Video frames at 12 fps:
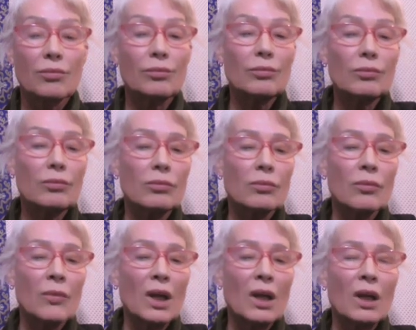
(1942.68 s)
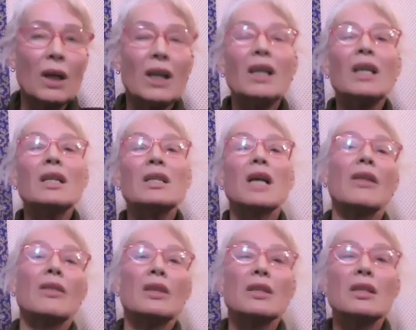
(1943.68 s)
It is
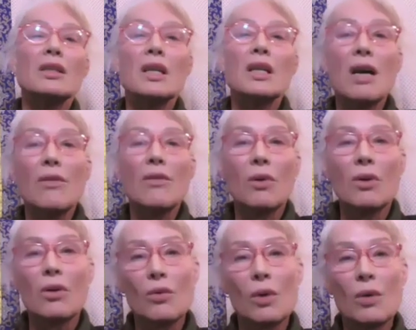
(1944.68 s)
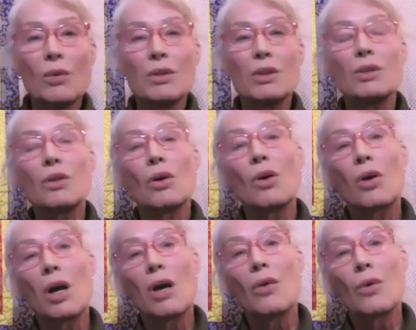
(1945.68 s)
at this level where we store
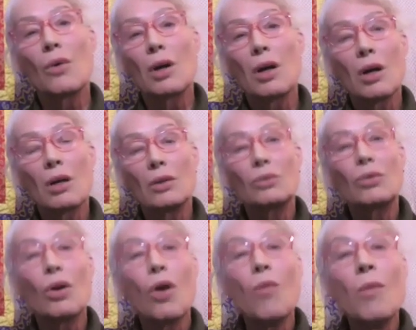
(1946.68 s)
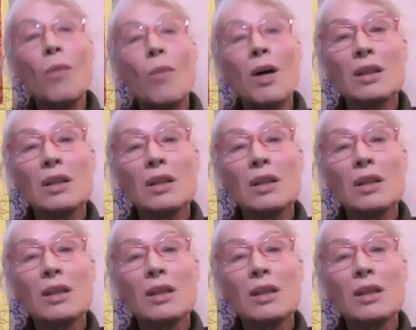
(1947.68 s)
our traumas.